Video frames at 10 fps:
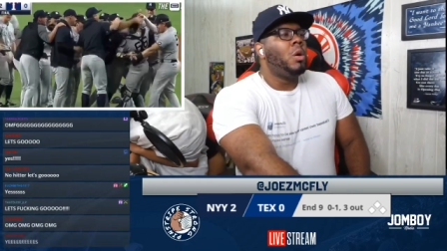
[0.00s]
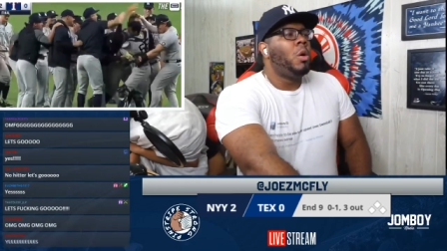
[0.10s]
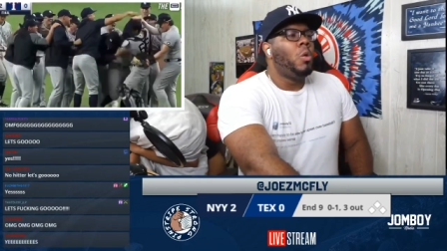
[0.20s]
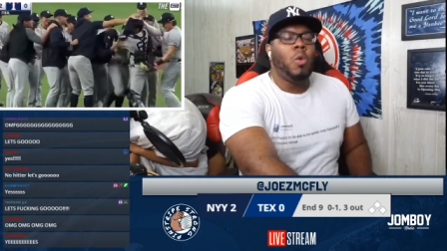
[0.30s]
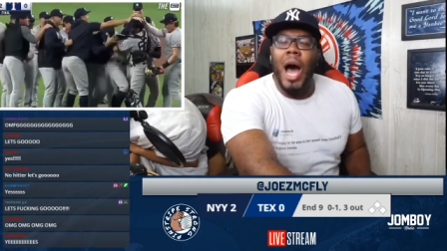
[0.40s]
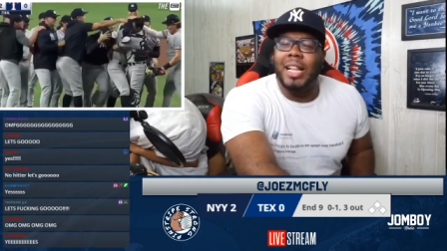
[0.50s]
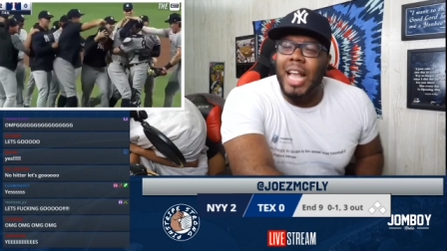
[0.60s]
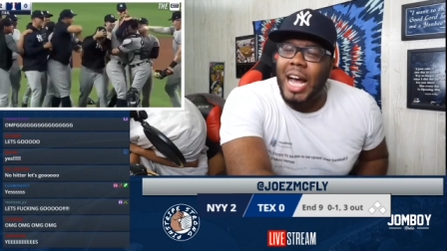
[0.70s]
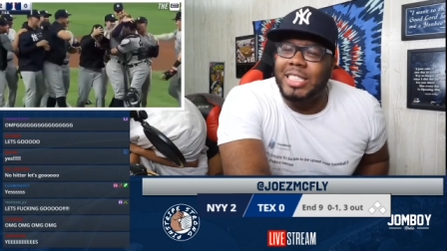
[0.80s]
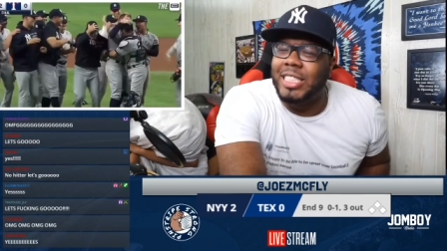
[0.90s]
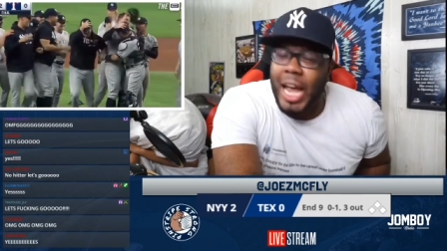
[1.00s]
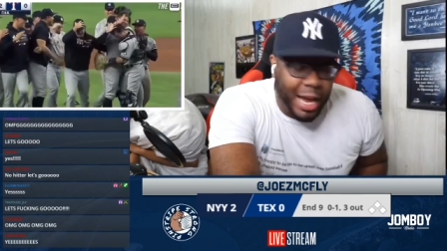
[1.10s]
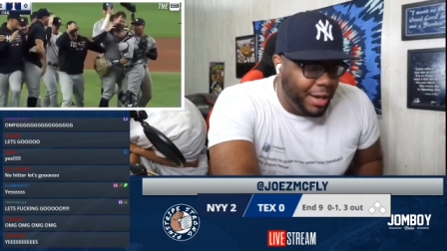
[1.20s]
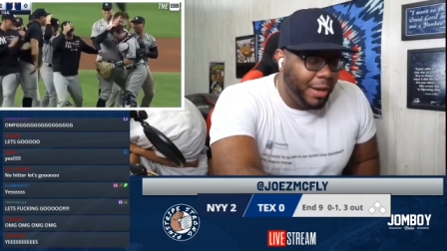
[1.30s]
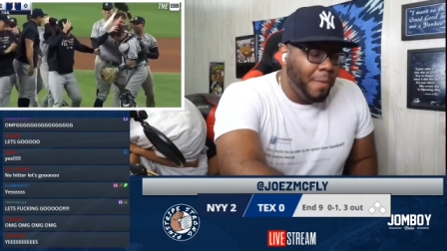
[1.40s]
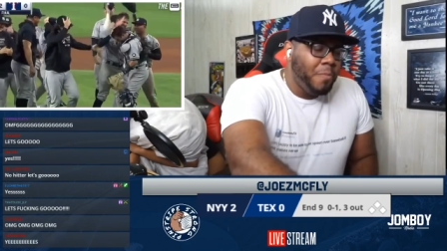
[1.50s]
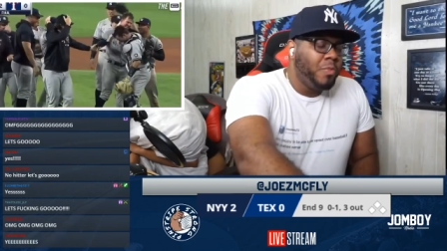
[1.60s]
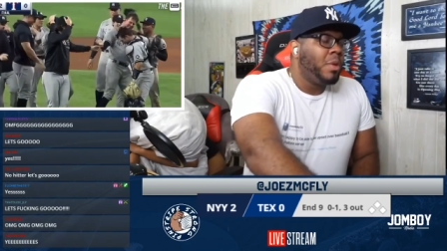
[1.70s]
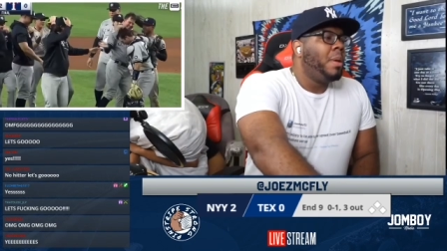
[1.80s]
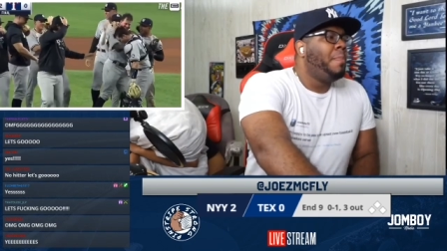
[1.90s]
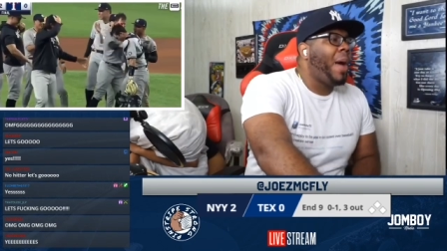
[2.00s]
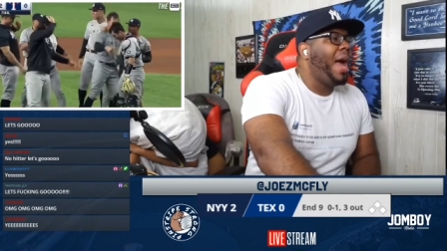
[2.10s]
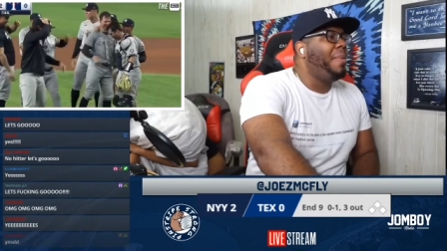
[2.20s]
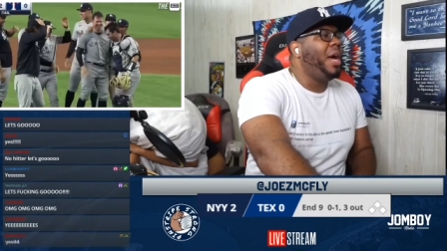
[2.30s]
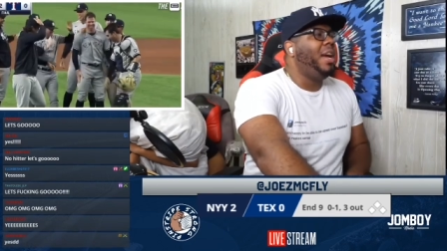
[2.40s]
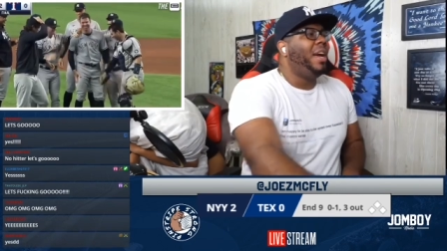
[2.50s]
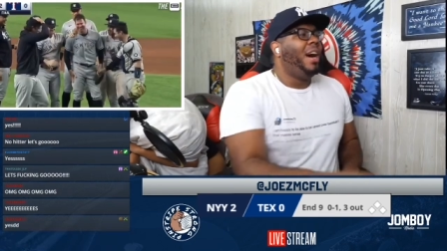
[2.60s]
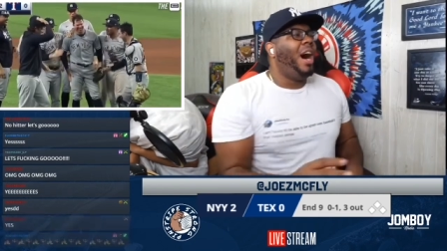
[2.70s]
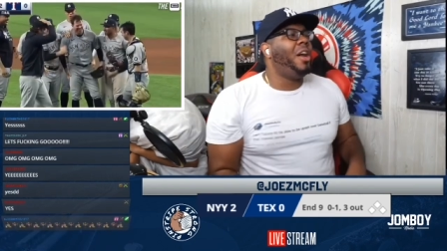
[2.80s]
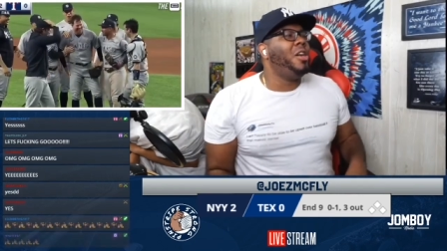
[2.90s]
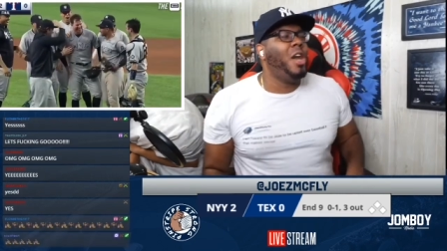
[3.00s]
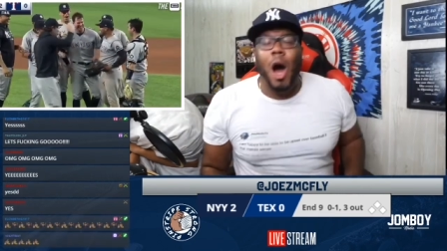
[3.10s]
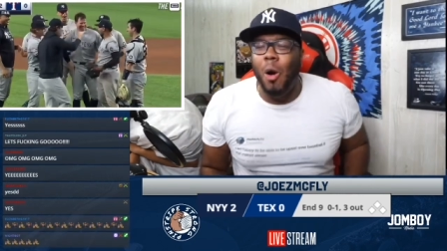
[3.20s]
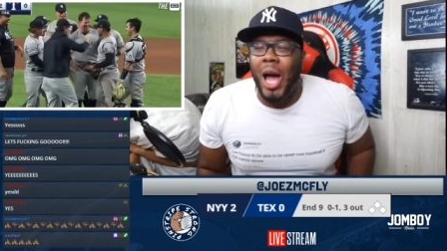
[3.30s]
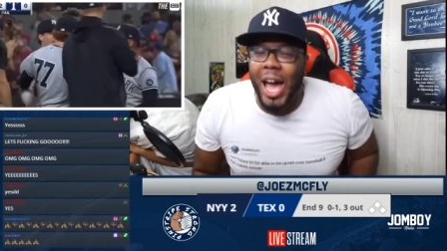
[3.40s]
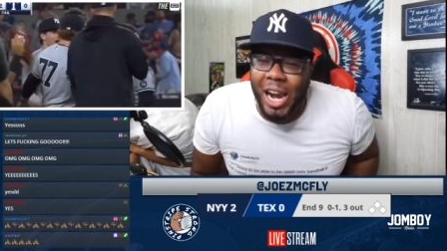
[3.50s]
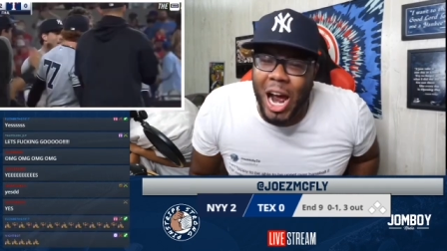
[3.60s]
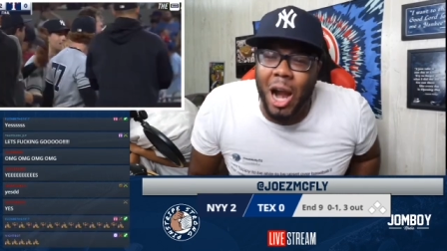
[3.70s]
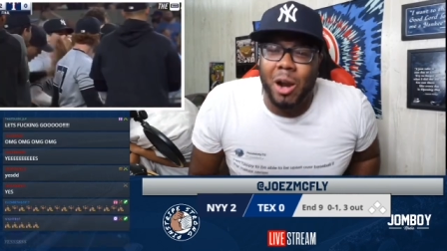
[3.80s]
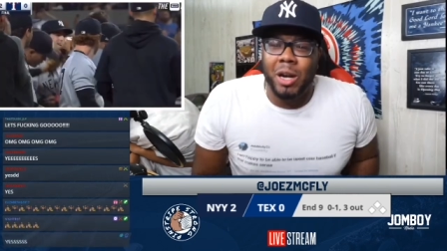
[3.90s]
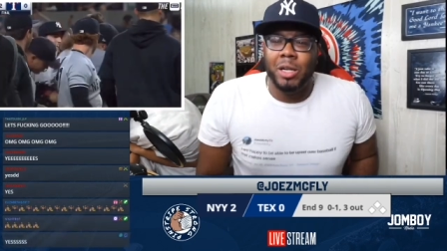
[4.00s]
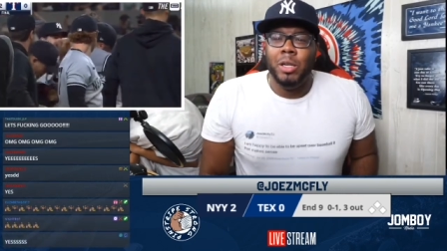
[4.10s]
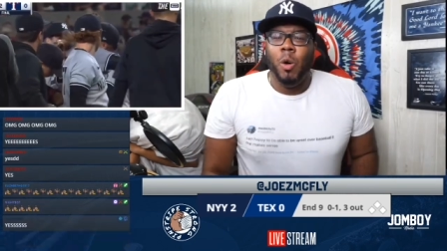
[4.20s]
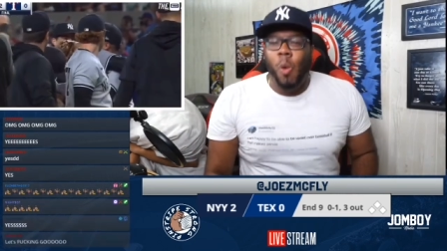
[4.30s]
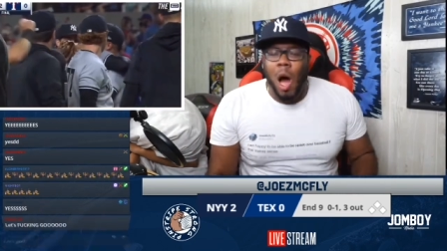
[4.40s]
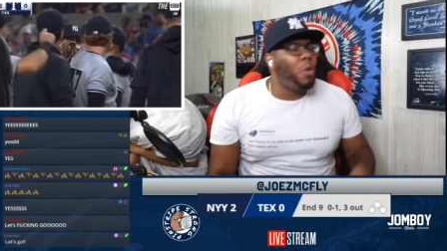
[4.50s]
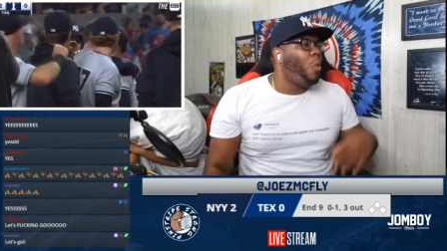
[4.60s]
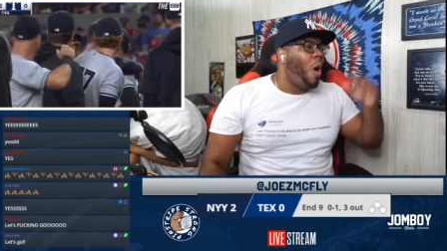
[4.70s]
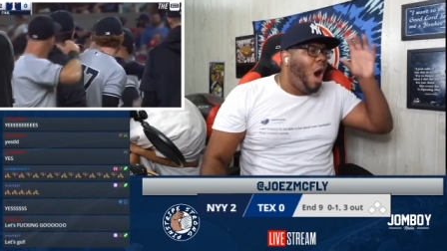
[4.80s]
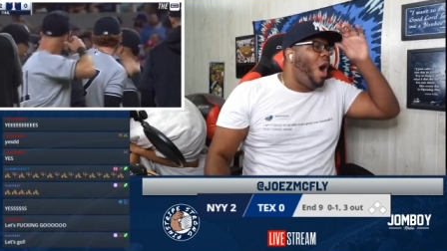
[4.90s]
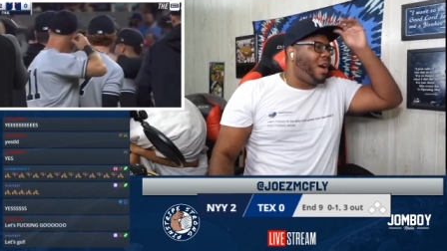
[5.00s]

Rock that shit! Baby, a no-hitter! One walk.